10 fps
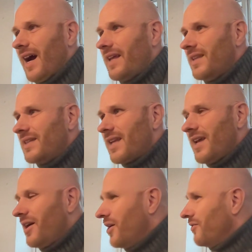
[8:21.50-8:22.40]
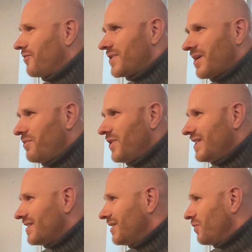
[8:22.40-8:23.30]
and they say for some
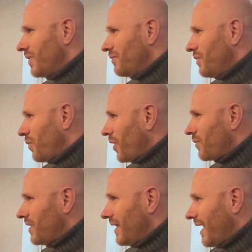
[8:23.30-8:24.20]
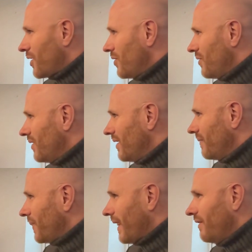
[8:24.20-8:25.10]
reason when we work with Lego,
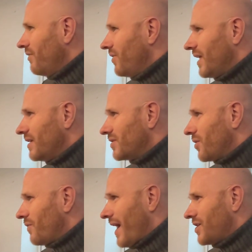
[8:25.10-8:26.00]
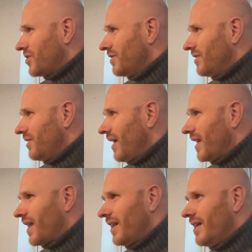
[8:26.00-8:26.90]
everything is so rational
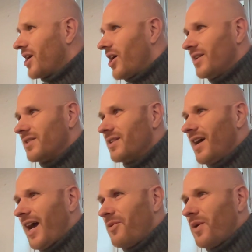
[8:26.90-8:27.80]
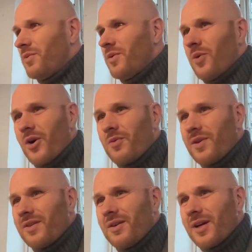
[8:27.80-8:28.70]
and clear cut, and when we work
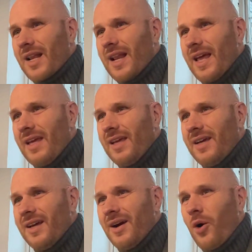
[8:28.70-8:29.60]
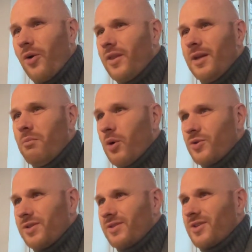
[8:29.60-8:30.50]
with clay, all the
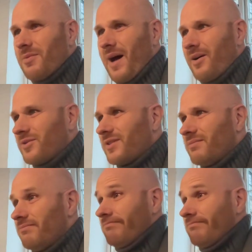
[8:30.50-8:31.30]
emotions come out.